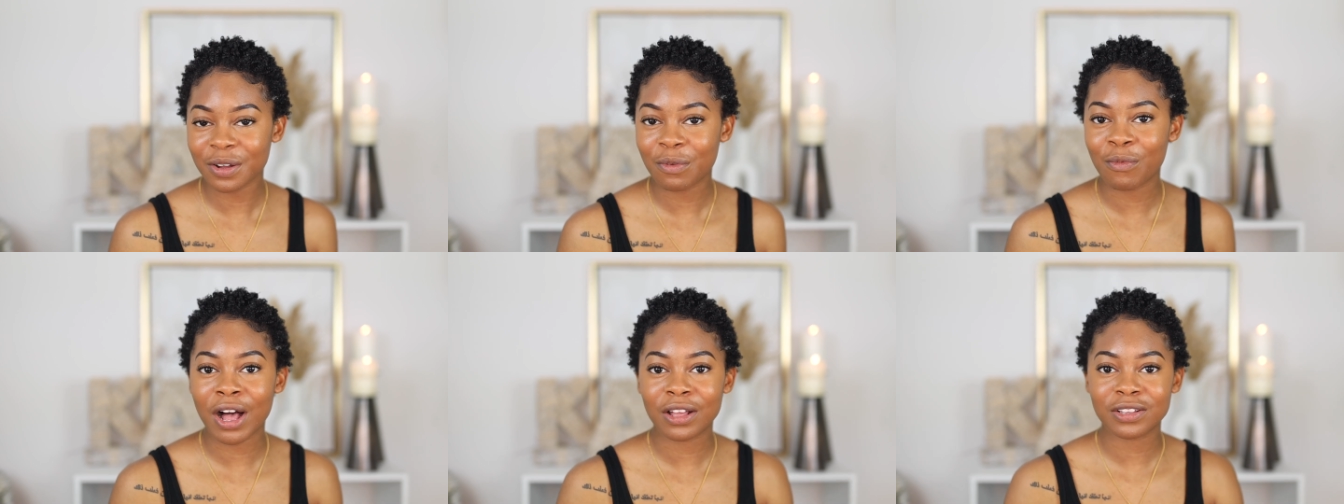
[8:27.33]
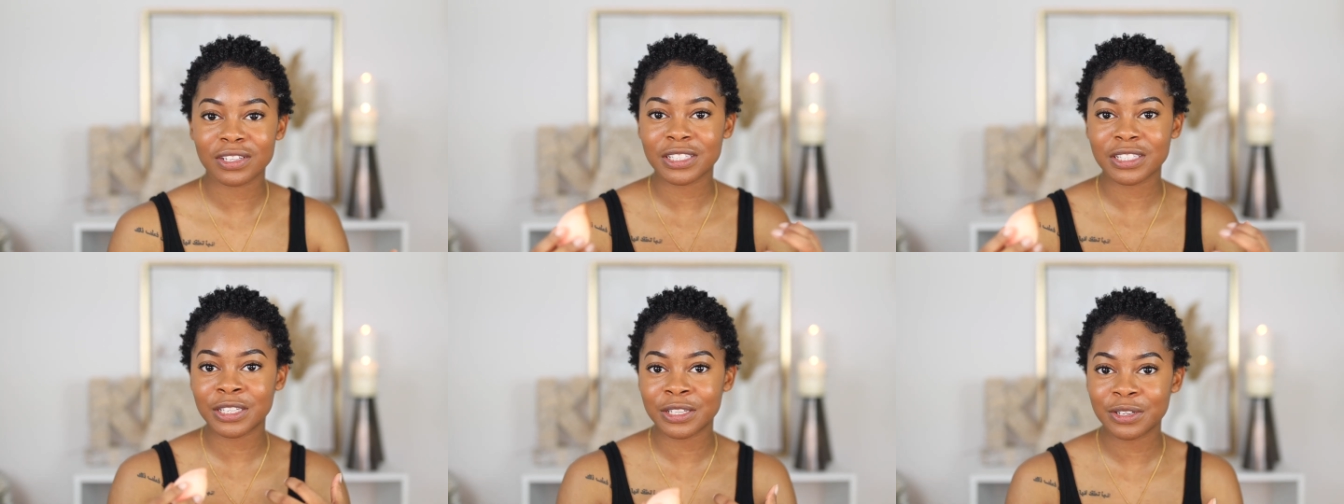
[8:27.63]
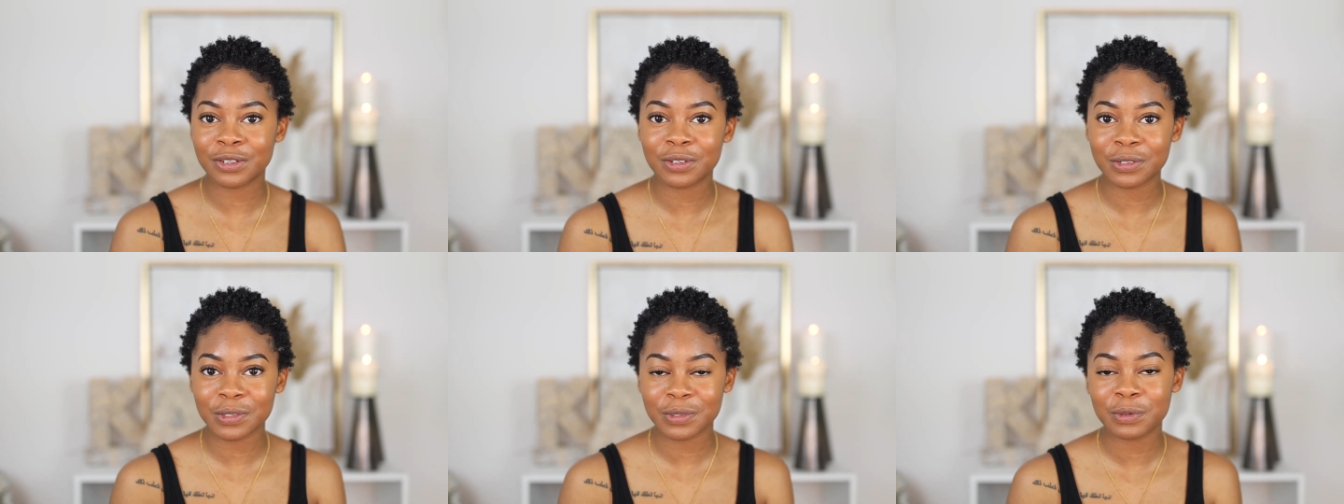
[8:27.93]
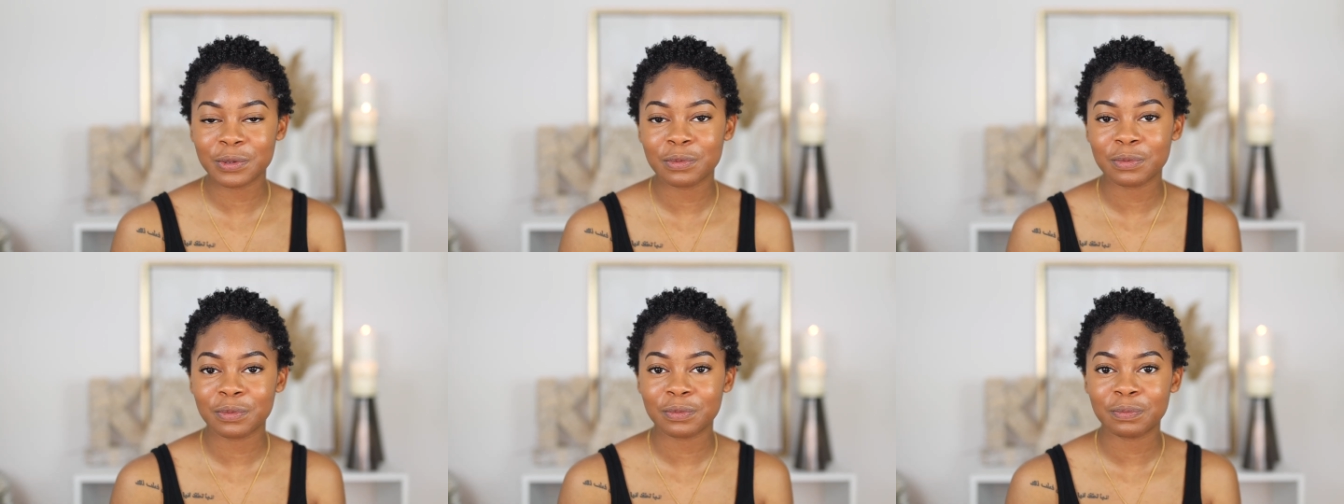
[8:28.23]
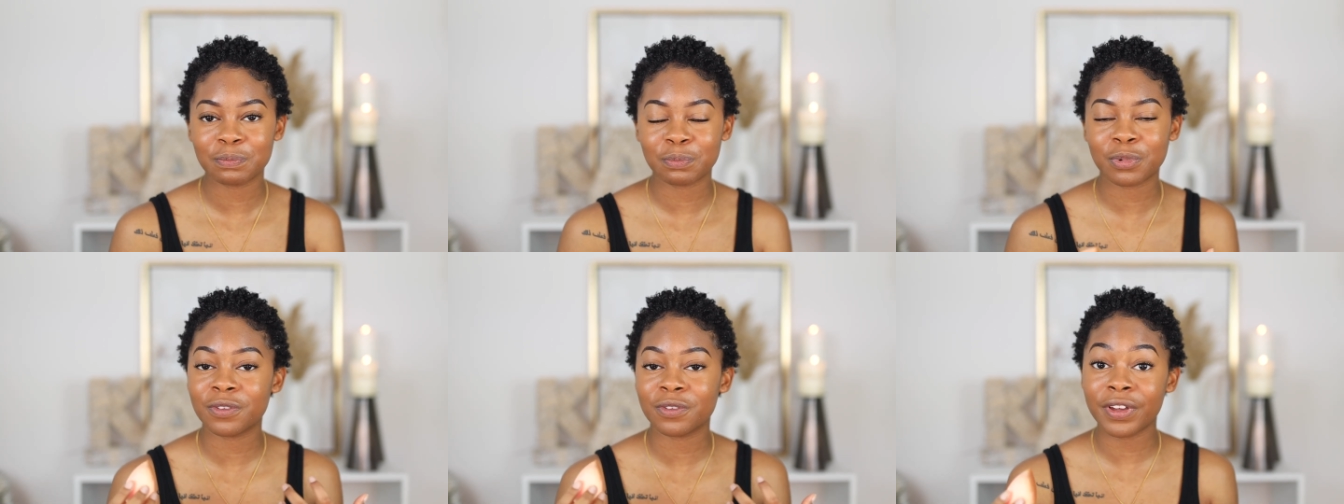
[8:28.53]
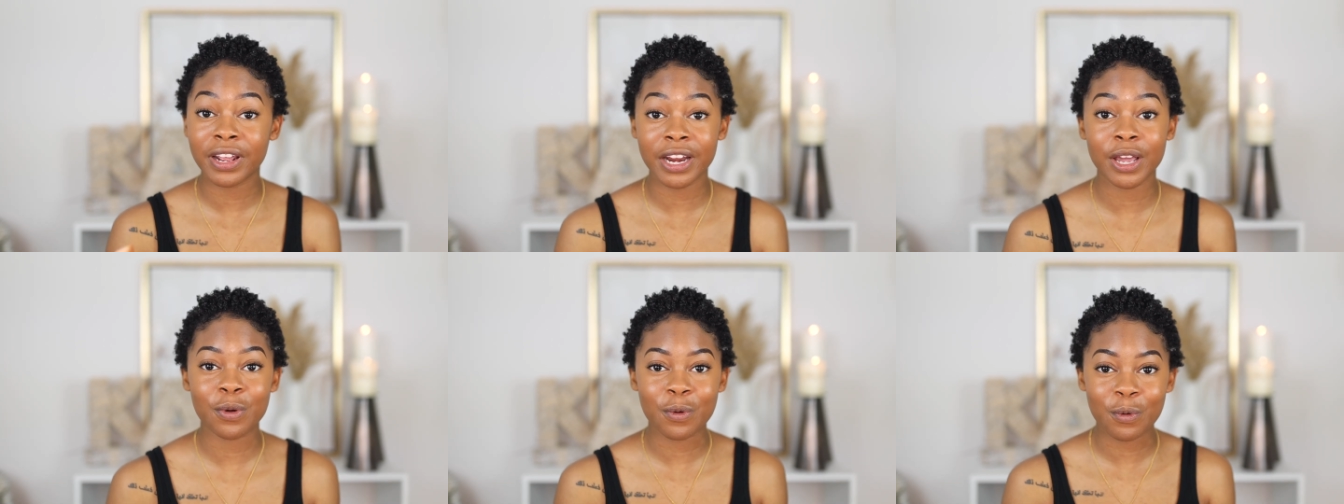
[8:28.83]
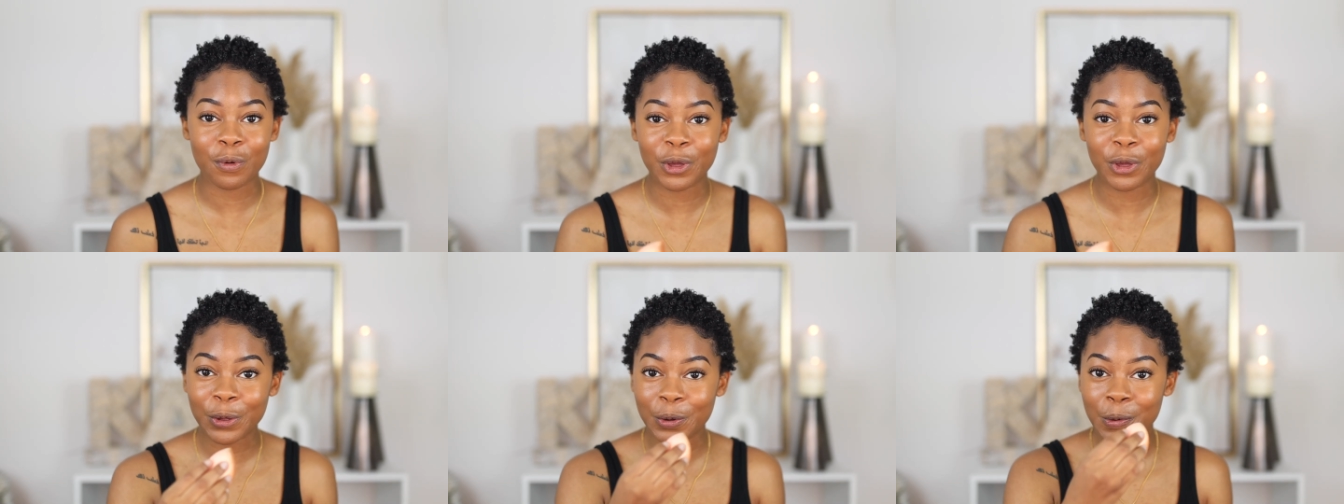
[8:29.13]
while still preventing
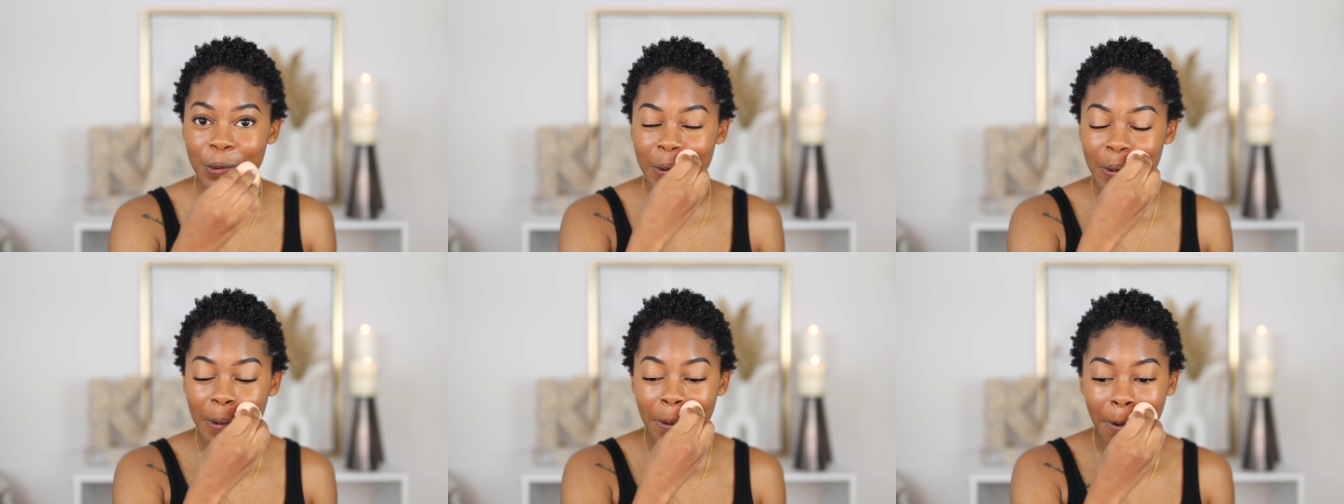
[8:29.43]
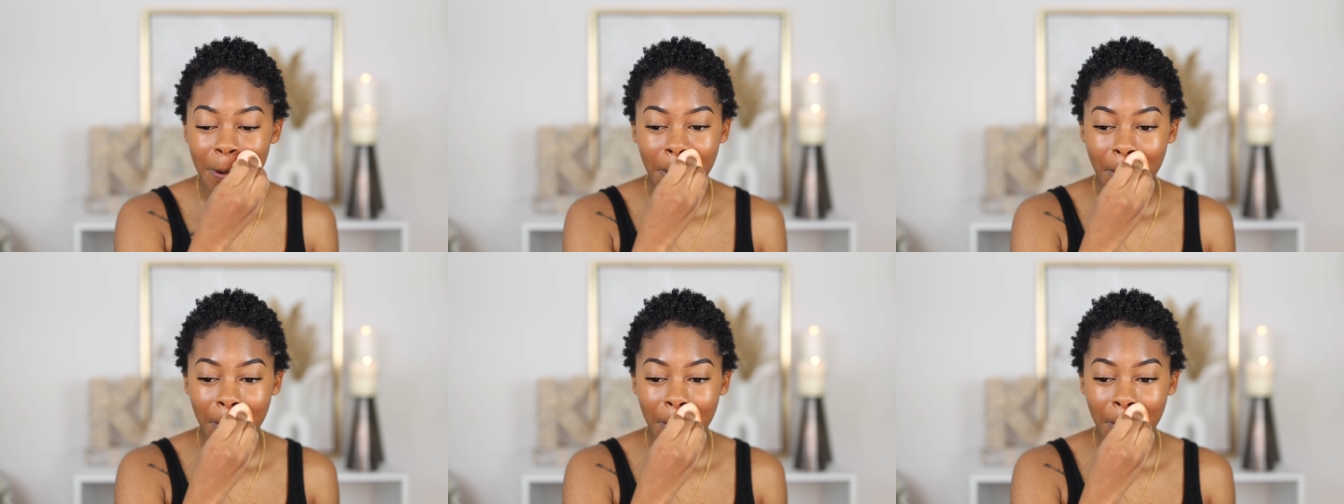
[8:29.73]
oil.